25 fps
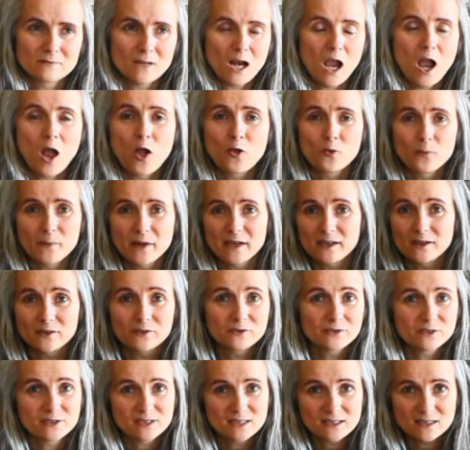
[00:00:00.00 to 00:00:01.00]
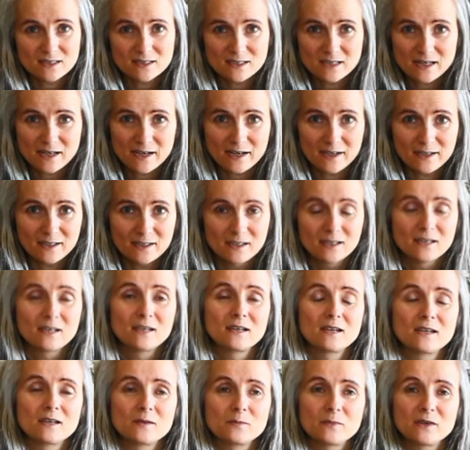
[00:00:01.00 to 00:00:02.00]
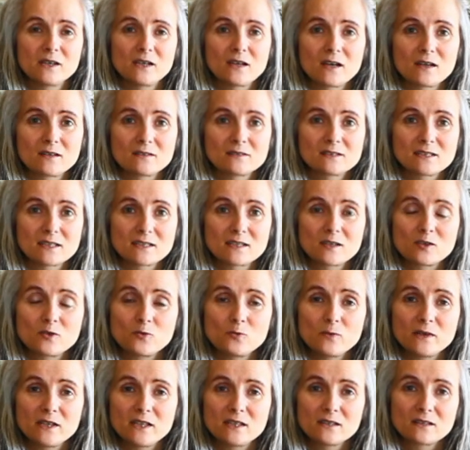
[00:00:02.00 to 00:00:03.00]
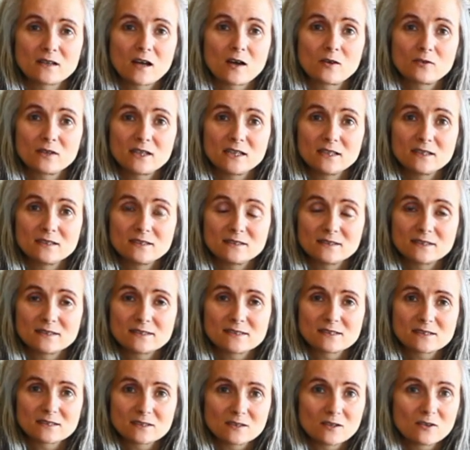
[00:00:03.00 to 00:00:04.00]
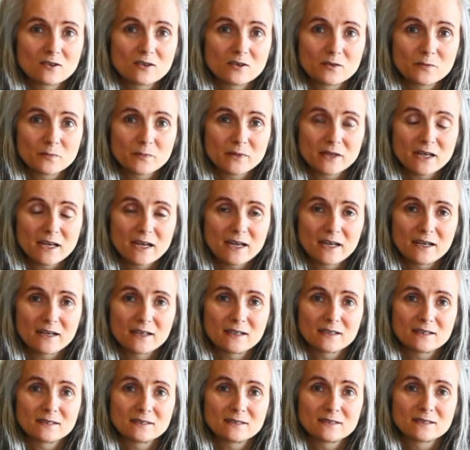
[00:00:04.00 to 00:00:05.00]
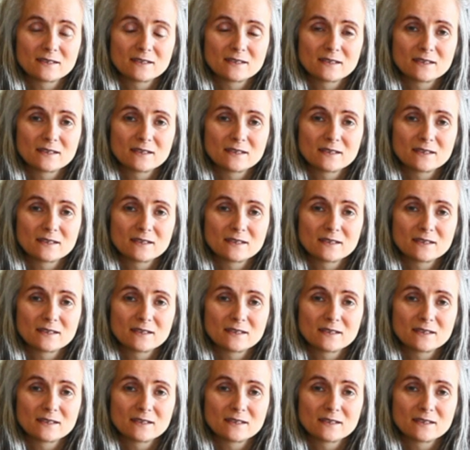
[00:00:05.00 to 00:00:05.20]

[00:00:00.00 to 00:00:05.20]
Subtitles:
homemakers today, because I know we can all get in a slump and